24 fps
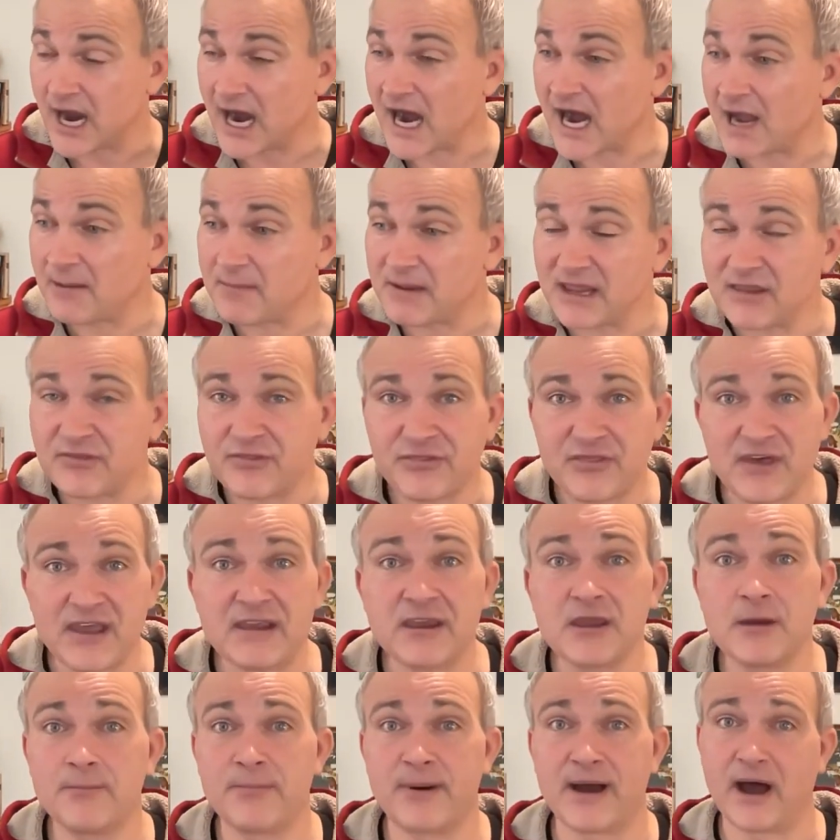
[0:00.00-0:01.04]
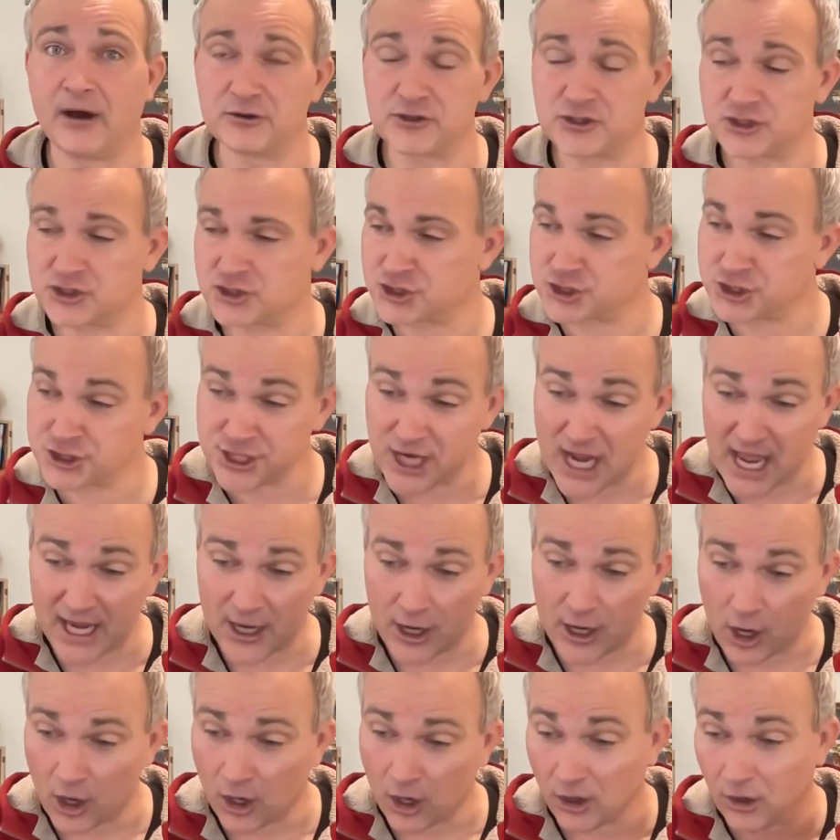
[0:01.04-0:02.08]
I mean, think about
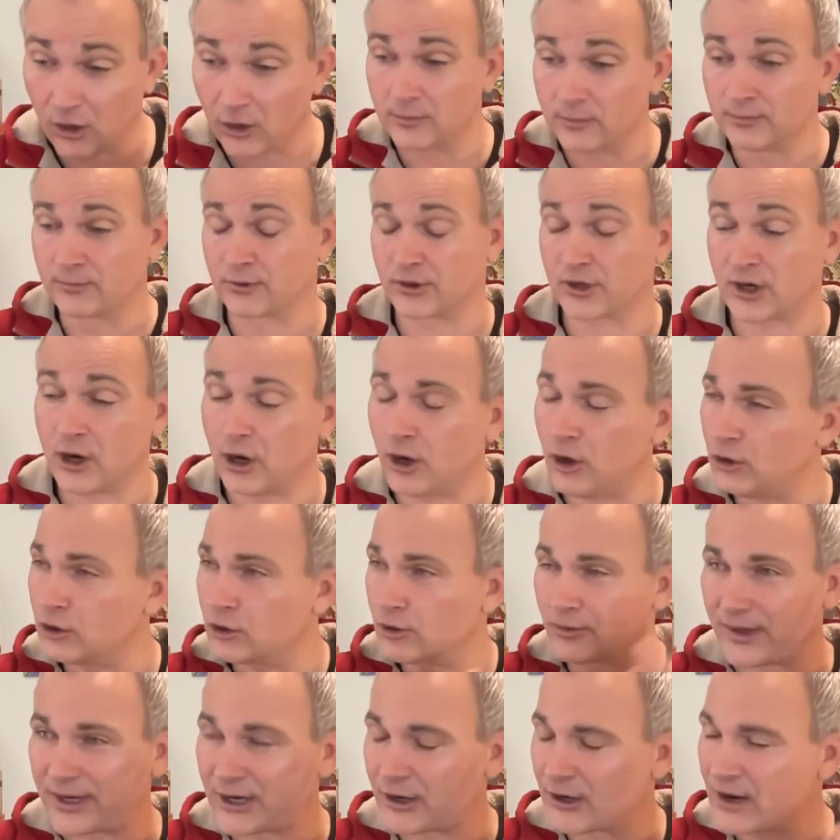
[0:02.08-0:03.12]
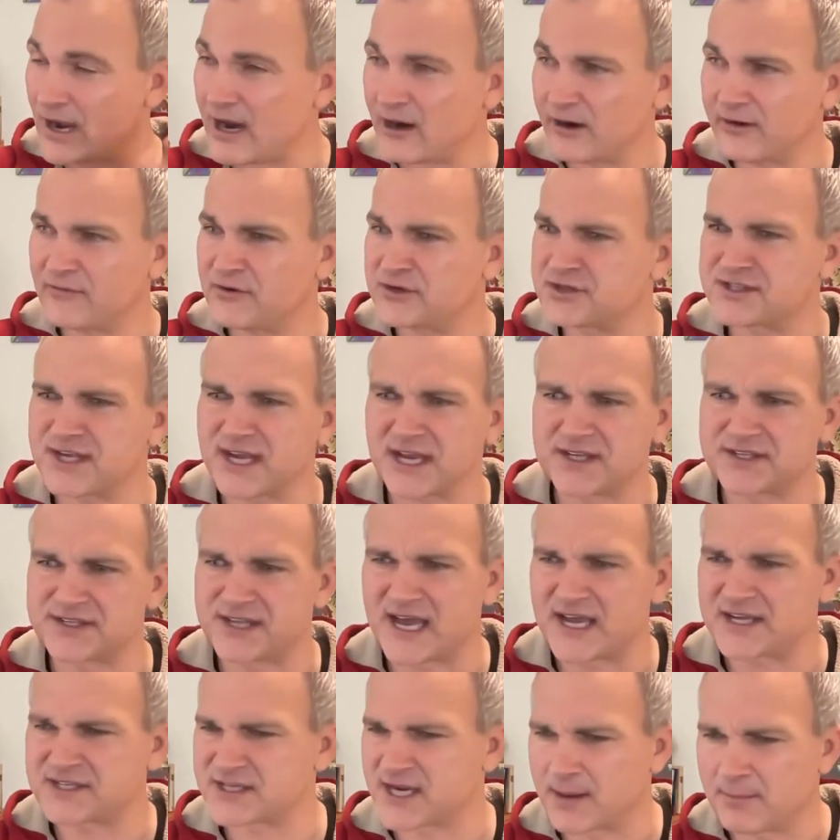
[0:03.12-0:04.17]
Chet Holm, Holgren, or however you say his
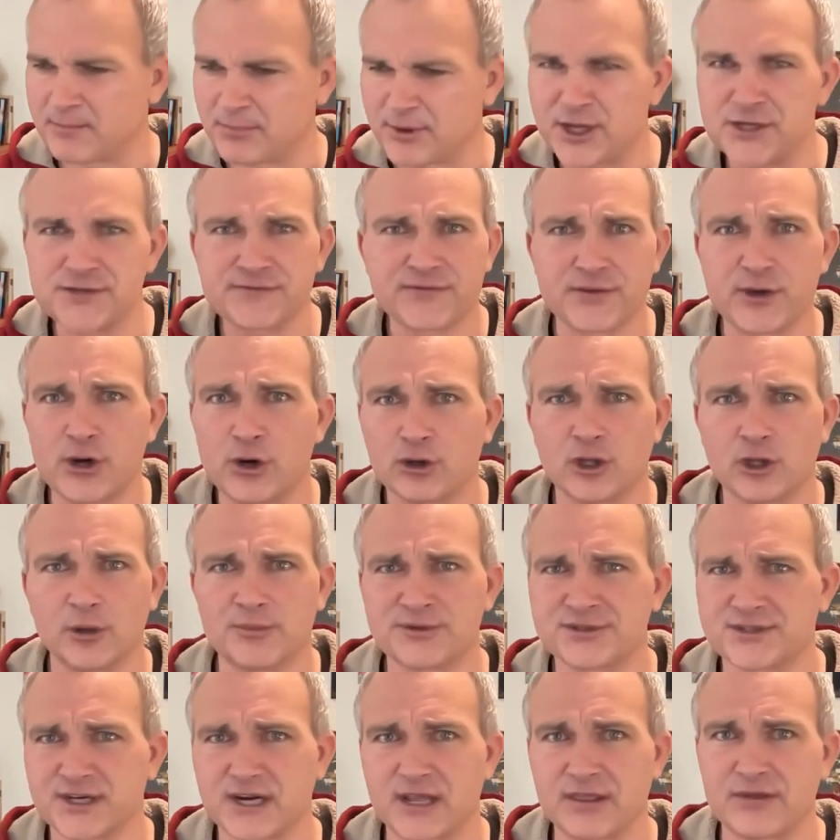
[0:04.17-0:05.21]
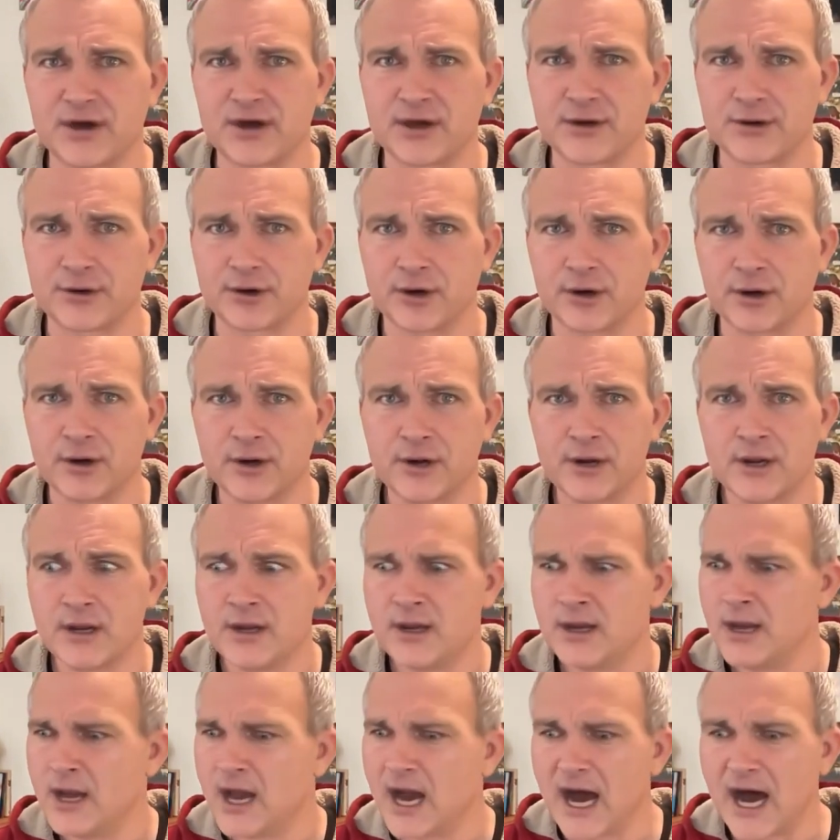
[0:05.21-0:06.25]
last name, plays for the Oklahoma City Thunder,
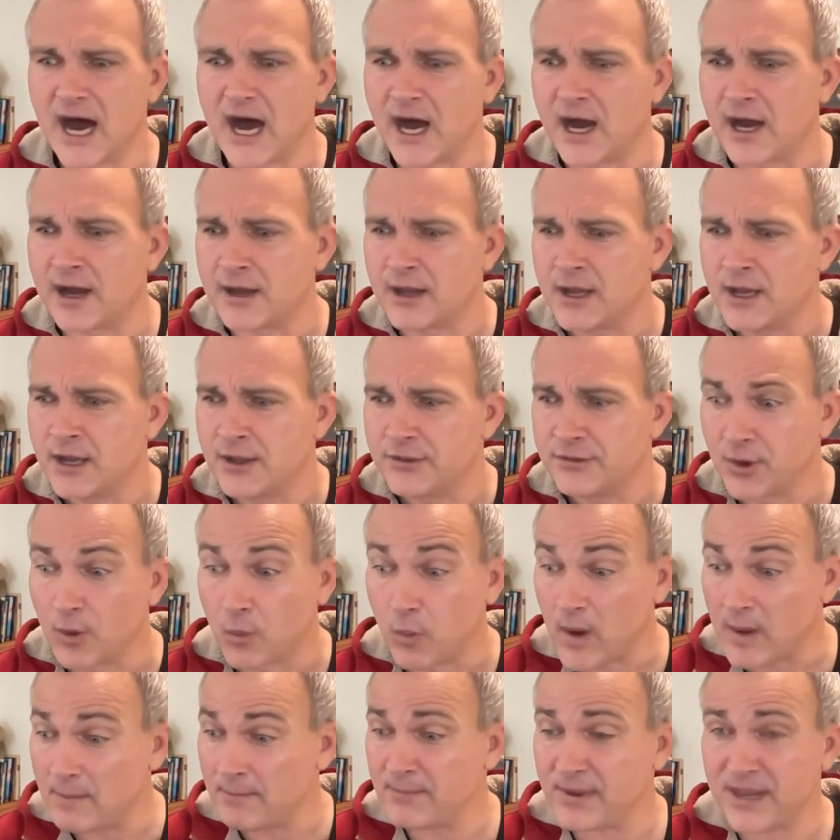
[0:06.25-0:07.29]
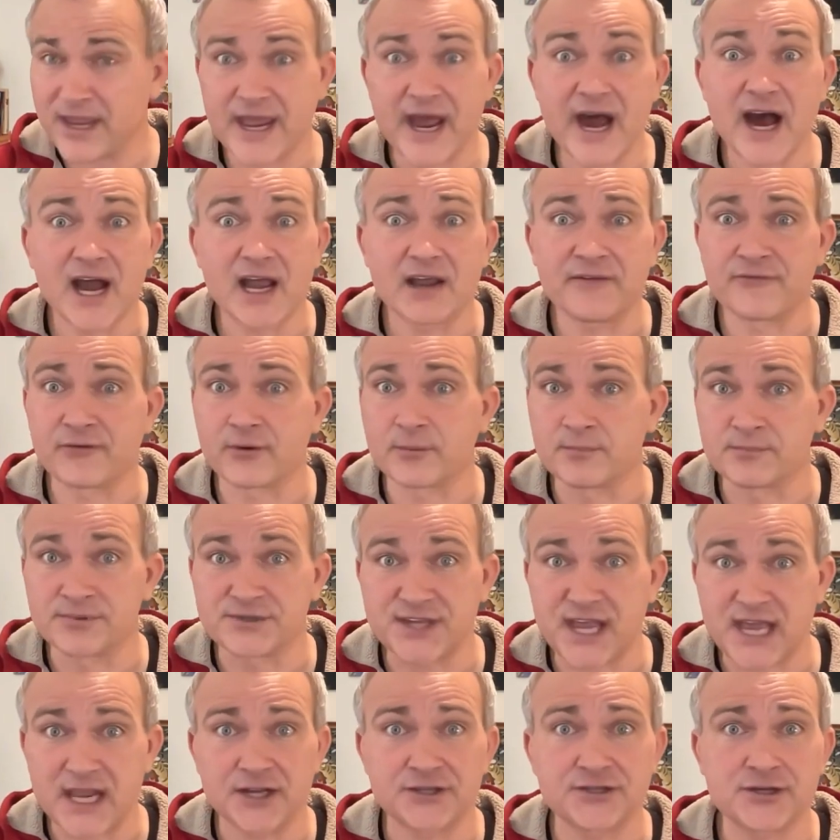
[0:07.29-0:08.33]
uh, the Wemby guy from
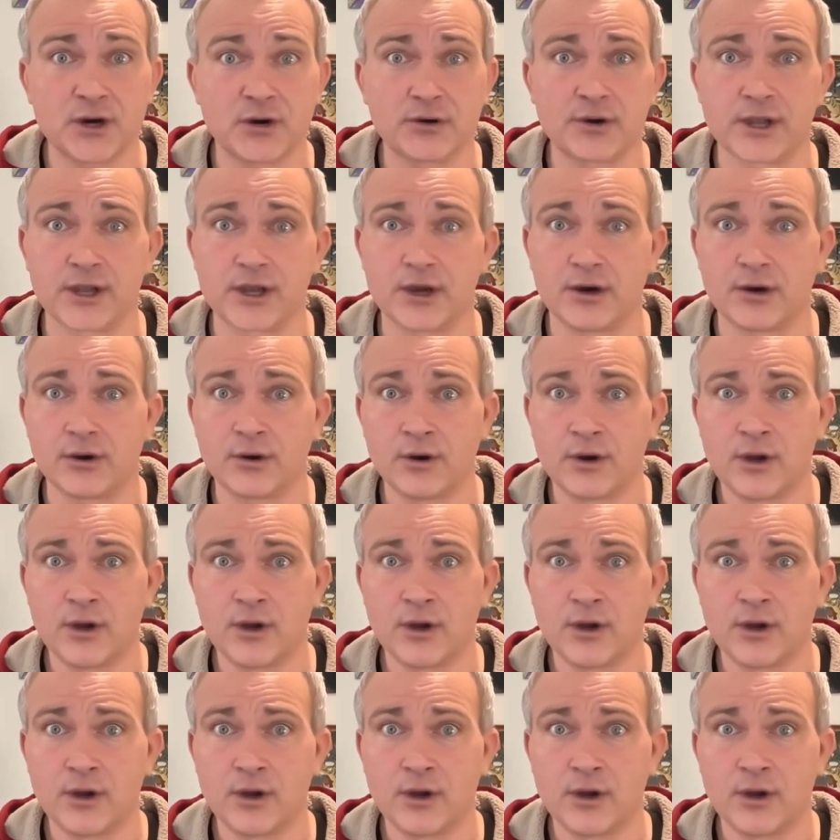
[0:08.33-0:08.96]
San Antonio.